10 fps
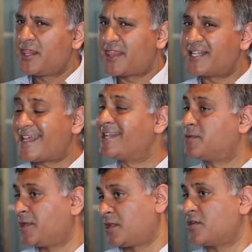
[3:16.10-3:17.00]
They tend
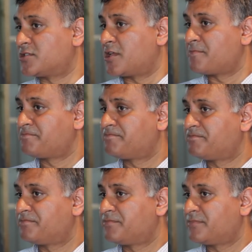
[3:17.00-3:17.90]
to be closer.
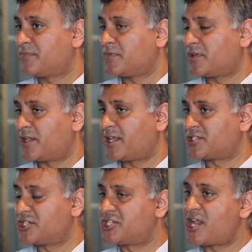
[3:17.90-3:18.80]

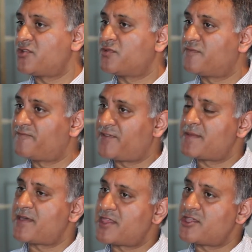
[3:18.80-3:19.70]
That's a general
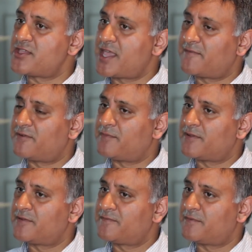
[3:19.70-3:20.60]
feedback that you get from
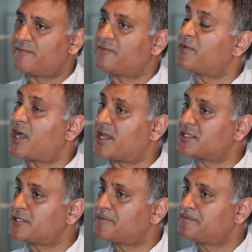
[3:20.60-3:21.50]
guys.
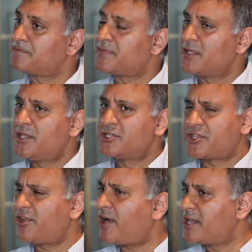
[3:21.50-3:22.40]
Mm-hmm.
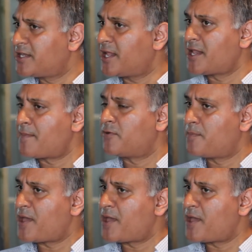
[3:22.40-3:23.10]
So there are a number of